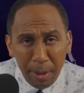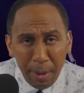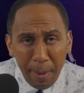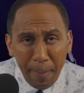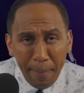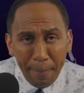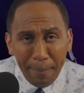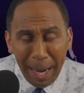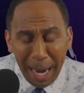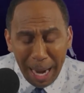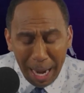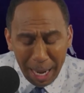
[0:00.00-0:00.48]

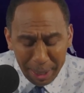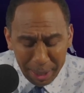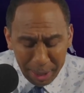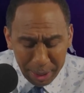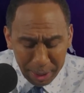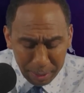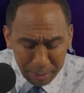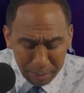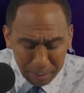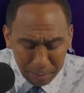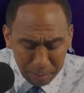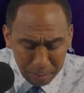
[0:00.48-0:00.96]

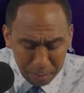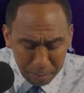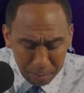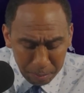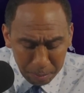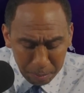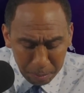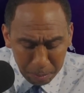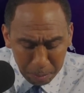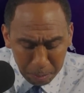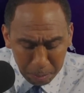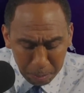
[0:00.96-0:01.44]
Biden
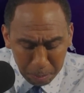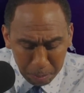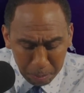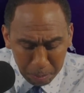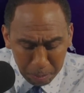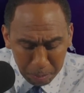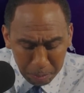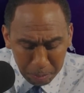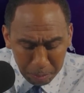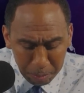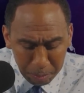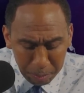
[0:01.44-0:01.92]

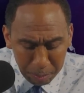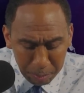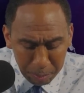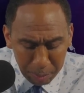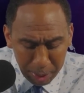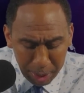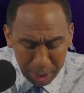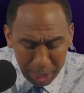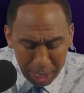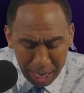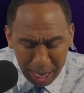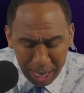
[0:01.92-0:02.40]

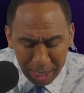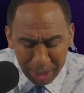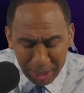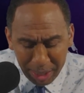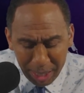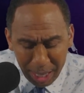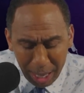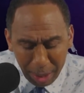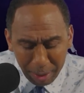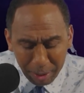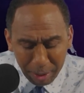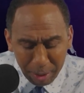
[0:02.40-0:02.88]
handing
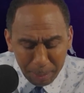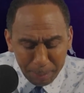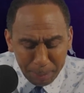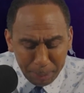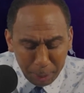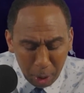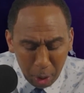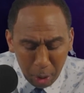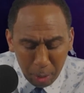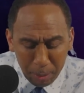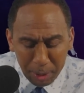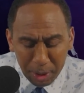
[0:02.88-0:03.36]
out
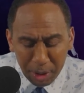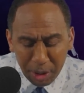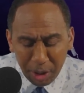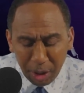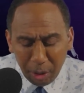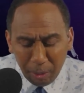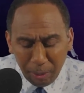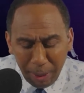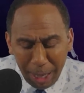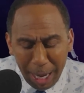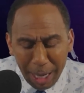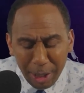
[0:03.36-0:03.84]
diplomas to
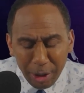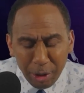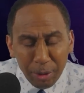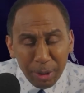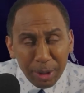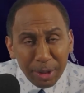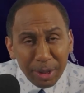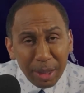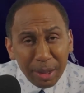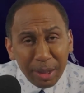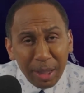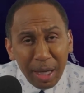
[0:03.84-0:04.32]

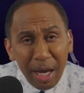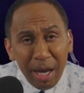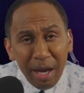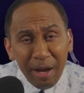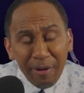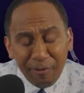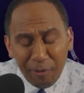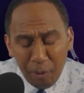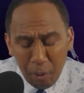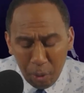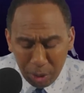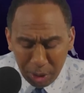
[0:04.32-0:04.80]
graduates at the Air
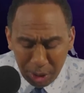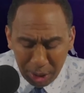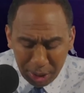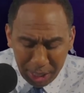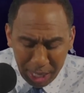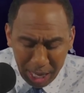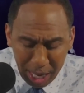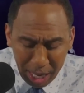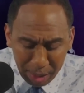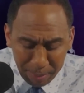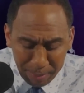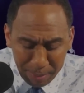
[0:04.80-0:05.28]
Force
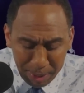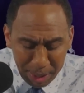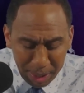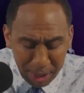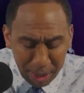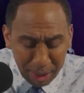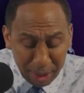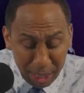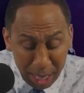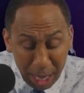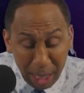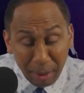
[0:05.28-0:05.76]
Academy
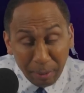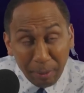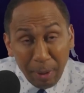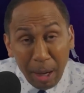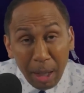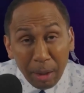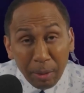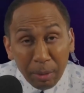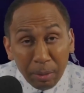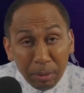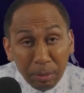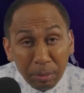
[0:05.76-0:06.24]
in
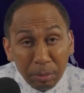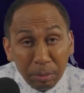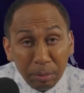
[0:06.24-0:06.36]
Colorado,